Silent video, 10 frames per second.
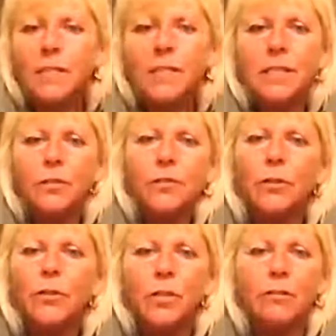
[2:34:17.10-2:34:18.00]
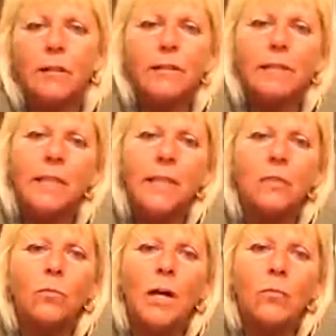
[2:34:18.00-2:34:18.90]
There's enough dogs to go around in
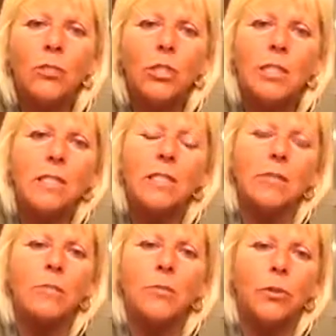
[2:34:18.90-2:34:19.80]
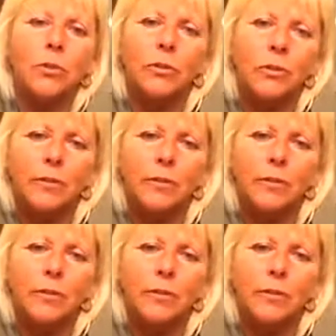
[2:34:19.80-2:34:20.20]
England. Why would you need to import?